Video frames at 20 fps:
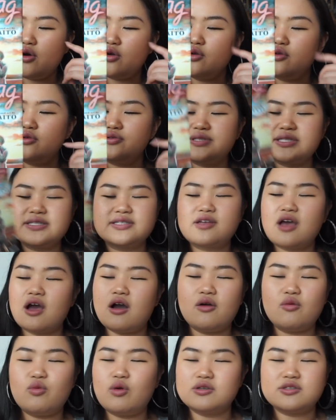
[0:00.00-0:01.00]
who's this
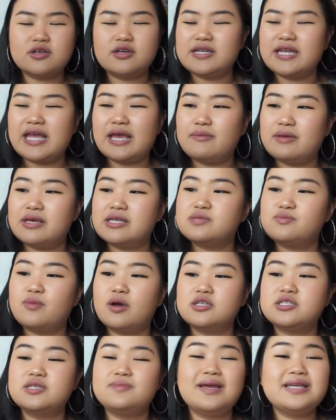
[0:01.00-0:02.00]
girl, what her name is,
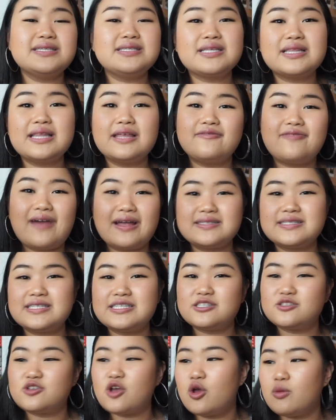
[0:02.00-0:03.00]
but she basically
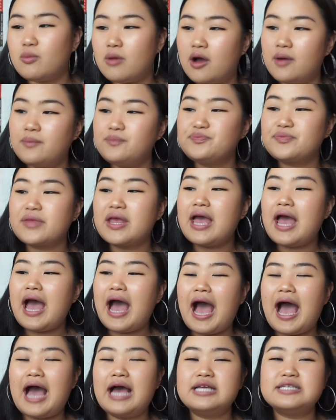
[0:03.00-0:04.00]
fancies Toma,
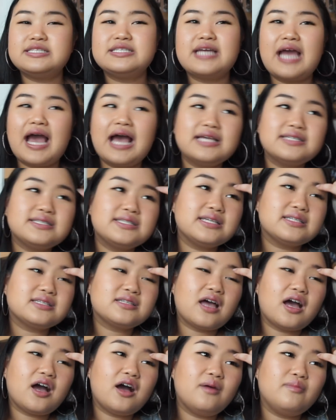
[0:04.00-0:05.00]
and she has this
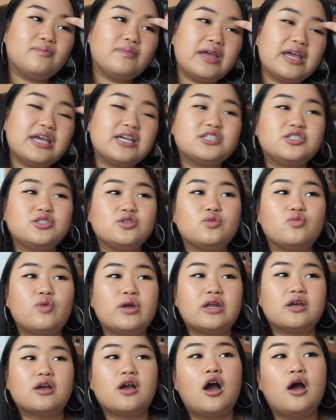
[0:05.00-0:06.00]
issue when
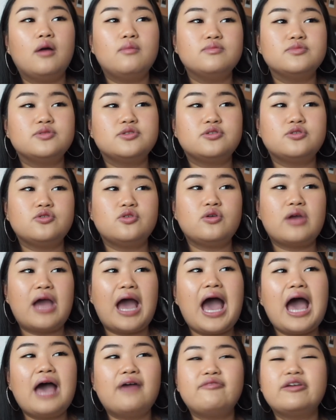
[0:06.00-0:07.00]
it comes to
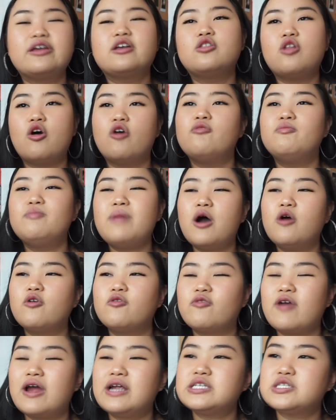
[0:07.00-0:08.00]
having a lot of male
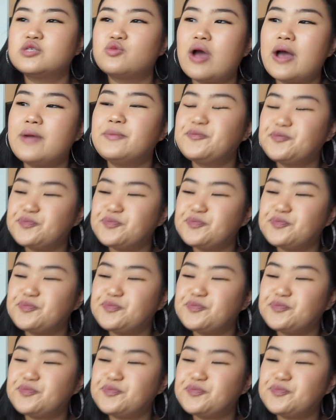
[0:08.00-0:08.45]
friends, where